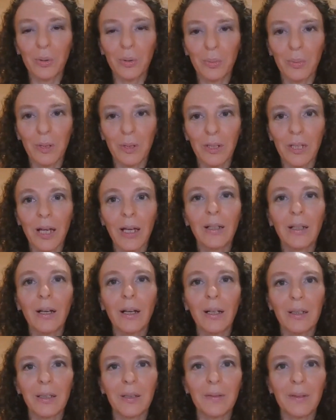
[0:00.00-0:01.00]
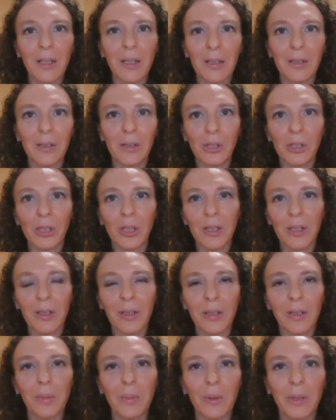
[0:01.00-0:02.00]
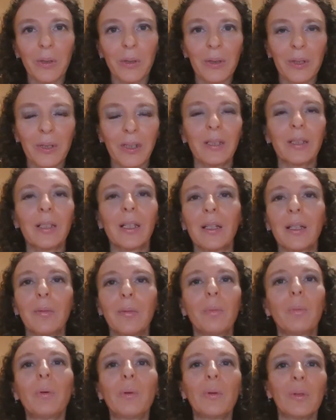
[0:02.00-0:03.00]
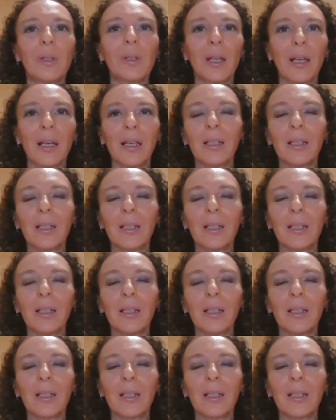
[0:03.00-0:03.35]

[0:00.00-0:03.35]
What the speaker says: told me, take activated charcoal because it can pull